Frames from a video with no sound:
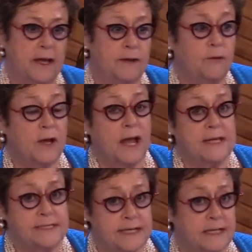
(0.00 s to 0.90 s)
And what I
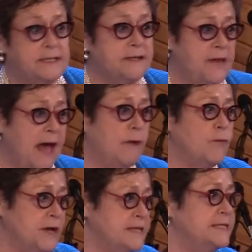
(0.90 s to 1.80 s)
said to that
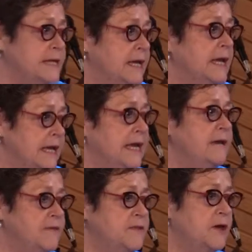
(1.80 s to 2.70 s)
was,
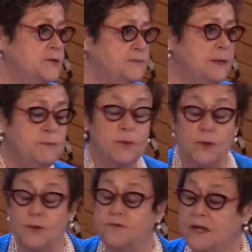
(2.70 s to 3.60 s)
even those people
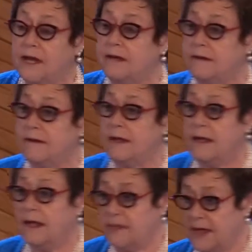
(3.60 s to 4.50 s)
who have done
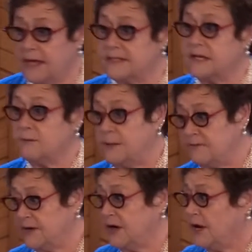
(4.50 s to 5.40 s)
things that have
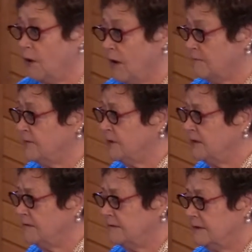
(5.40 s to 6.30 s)
been very
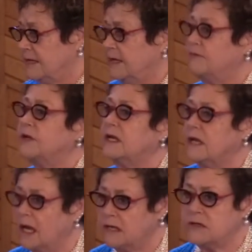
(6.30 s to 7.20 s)
harmful, if we could
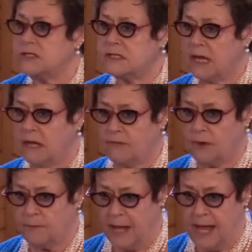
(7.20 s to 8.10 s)
understand
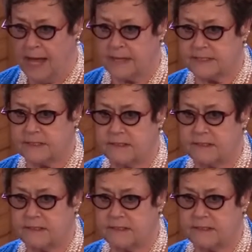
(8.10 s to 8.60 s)
their past,